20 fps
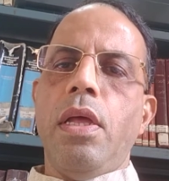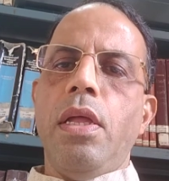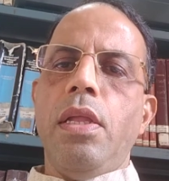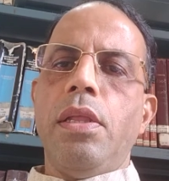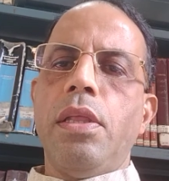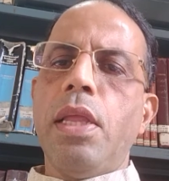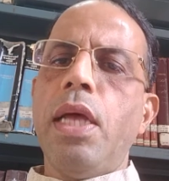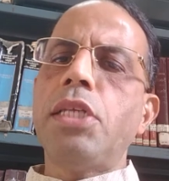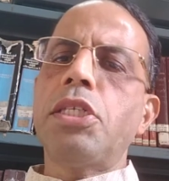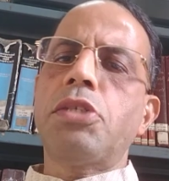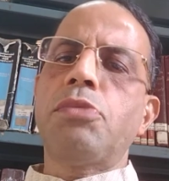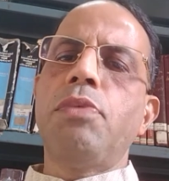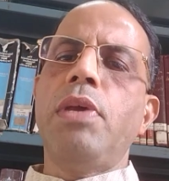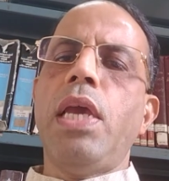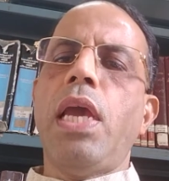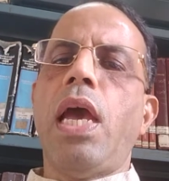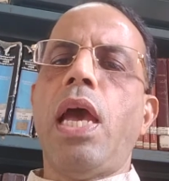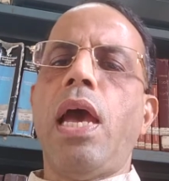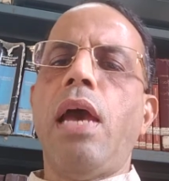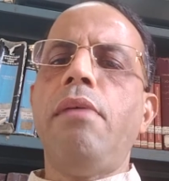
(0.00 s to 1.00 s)
Thus, we
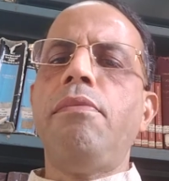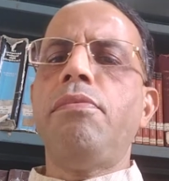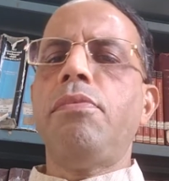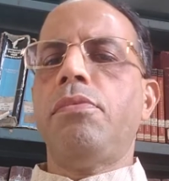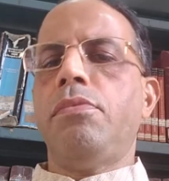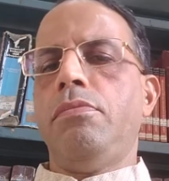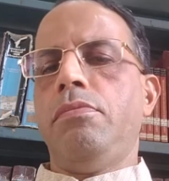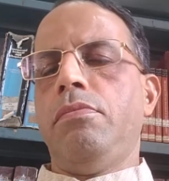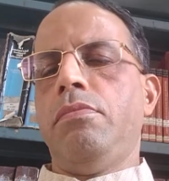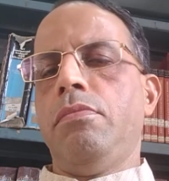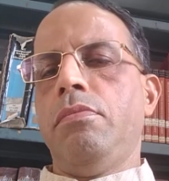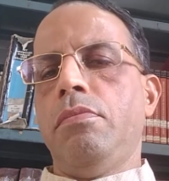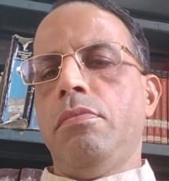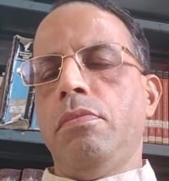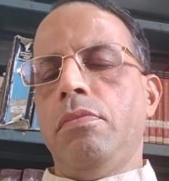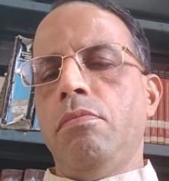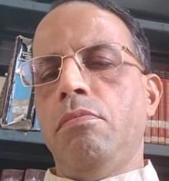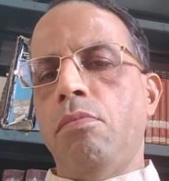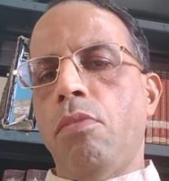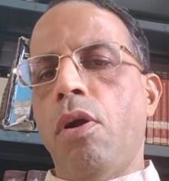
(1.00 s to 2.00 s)
have
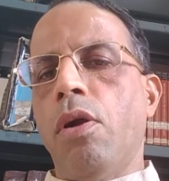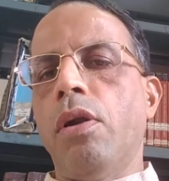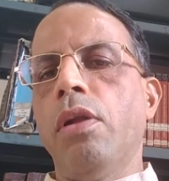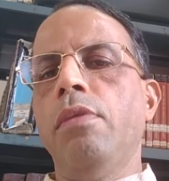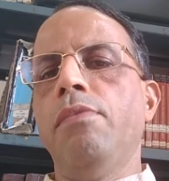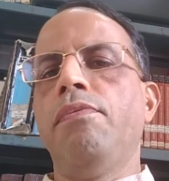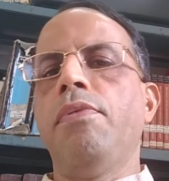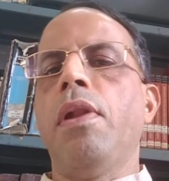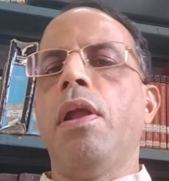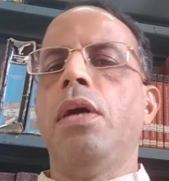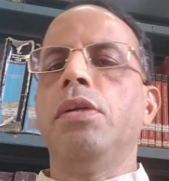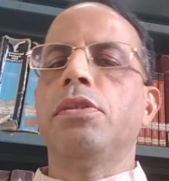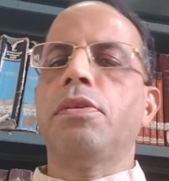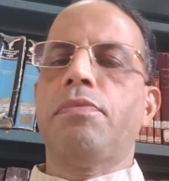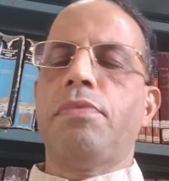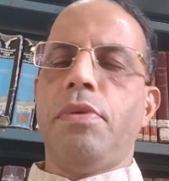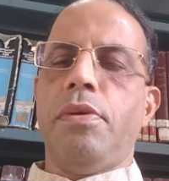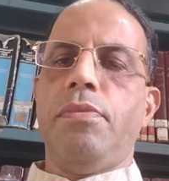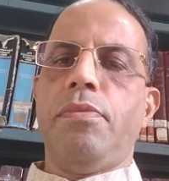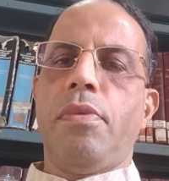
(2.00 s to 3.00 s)
modern philosophy.